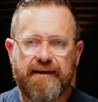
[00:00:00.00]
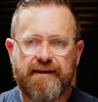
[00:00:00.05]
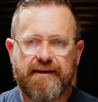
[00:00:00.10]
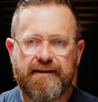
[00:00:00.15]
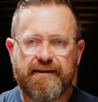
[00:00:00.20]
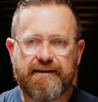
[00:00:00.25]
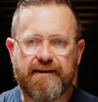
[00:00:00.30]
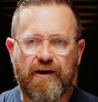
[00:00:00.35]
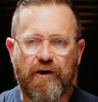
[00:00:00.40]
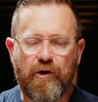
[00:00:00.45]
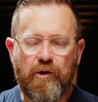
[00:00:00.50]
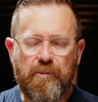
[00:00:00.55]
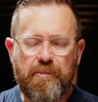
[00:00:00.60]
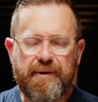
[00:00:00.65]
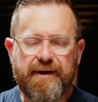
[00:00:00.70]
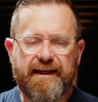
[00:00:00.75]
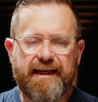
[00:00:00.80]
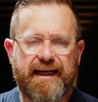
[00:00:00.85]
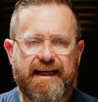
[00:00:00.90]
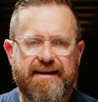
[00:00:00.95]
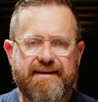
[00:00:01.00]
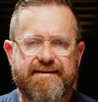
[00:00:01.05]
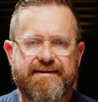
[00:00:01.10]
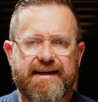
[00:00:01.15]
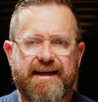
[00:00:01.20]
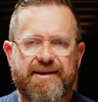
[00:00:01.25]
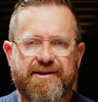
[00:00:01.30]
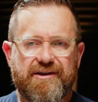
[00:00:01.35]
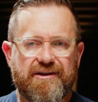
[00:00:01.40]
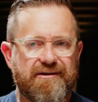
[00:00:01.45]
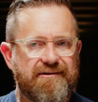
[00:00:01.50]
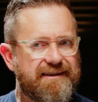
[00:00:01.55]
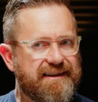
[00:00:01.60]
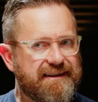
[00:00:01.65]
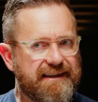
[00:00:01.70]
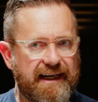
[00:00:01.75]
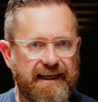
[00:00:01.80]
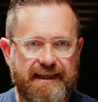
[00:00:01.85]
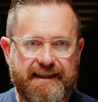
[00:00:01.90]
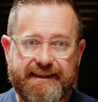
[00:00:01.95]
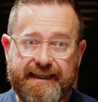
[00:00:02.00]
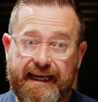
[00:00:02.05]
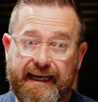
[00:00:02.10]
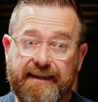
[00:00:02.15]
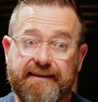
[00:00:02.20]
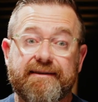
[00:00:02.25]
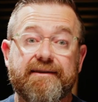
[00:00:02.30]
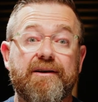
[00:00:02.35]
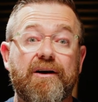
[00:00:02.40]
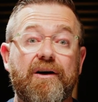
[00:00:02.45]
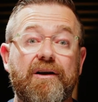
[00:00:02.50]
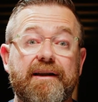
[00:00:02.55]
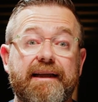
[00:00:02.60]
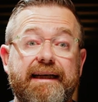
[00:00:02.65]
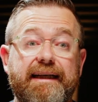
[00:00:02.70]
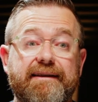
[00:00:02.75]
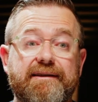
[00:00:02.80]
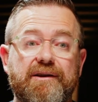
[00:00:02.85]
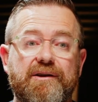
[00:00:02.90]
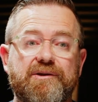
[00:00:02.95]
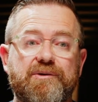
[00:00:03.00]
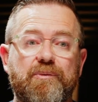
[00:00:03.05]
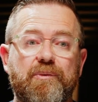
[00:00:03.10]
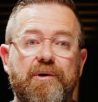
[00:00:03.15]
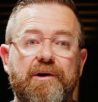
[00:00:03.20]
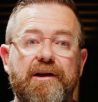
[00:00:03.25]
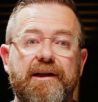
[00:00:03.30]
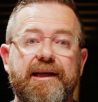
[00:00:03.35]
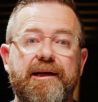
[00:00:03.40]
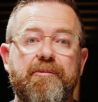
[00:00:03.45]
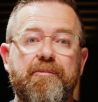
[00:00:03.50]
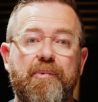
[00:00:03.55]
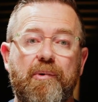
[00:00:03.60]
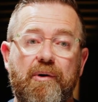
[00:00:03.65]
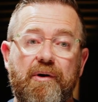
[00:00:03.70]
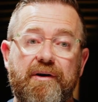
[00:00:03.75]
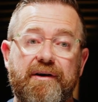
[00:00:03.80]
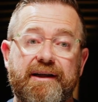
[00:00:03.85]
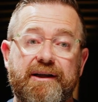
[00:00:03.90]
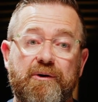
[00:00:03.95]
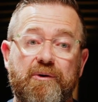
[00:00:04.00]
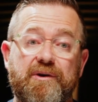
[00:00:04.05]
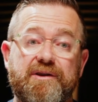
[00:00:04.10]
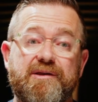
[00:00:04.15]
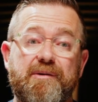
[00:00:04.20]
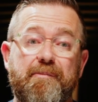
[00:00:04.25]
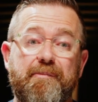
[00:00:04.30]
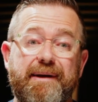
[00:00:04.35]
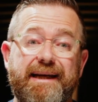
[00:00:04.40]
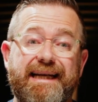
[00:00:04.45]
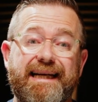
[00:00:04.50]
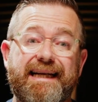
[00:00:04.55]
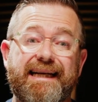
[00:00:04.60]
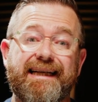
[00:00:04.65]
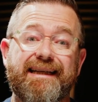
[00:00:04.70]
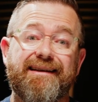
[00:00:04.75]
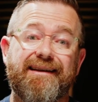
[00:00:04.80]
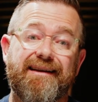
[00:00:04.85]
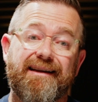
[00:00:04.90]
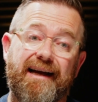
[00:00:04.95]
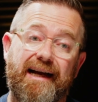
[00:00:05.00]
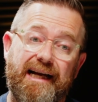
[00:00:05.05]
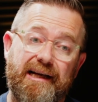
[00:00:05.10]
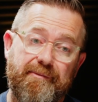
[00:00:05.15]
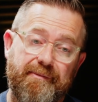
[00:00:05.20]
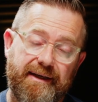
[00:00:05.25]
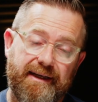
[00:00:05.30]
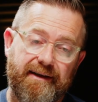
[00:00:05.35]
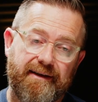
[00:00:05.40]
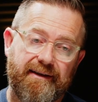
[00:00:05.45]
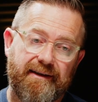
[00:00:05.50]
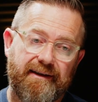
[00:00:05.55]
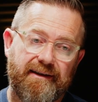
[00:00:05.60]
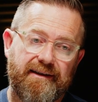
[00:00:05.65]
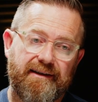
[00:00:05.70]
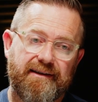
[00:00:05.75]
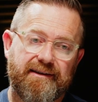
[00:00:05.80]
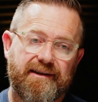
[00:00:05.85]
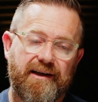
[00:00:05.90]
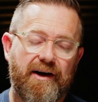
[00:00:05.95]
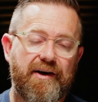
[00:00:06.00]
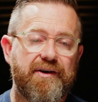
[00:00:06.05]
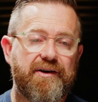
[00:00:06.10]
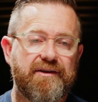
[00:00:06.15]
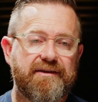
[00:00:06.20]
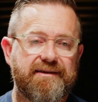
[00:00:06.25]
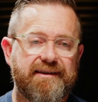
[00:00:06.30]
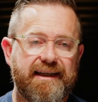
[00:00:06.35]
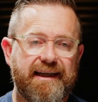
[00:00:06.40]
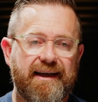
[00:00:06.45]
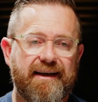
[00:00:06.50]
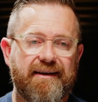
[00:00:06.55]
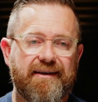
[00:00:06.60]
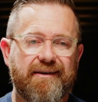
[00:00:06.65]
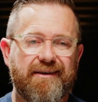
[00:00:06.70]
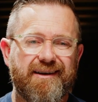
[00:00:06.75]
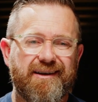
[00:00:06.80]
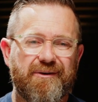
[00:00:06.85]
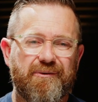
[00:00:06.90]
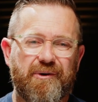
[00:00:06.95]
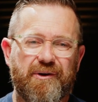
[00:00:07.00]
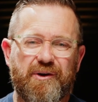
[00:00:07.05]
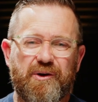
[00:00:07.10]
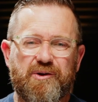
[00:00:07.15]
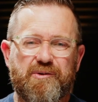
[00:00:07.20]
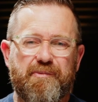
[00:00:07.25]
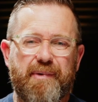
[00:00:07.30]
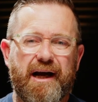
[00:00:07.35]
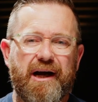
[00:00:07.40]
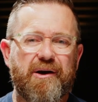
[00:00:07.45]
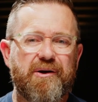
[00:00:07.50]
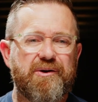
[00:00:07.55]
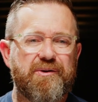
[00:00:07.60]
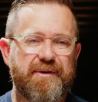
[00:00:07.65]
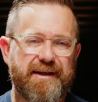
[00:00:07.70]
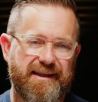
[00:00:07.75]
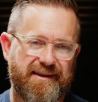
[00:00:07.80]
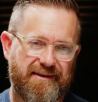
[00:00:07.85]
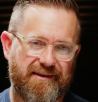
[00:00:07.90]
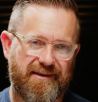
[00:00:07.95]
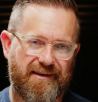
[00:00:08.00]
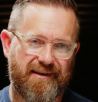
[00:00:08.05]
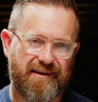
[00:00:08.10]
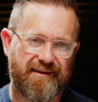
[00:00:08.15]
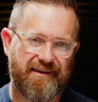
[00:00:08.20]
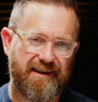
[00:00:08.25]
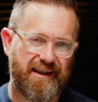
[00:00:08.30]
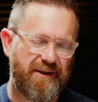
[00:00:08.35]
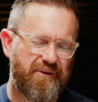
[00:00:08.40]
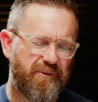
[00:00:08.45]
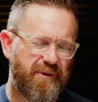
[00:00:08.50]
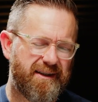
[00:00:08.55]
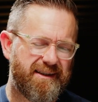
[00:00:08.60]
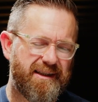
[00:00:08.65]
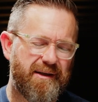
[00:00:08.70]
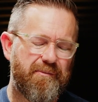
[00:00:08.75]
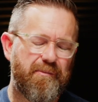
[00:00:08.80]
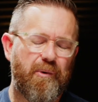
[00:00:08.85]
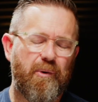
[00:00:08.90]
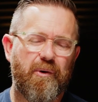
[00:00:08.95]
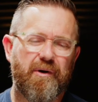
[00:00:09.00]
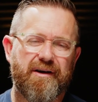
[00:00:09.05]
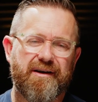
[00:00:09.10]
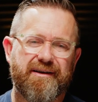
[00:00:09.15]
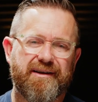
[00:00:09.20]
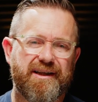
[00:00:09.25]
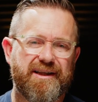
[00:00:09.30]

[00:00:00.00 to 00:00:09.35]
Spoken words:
the open head center just kind of takes it all in. So it's really important in order to be in alignment to understand where those boundaries are and what's important to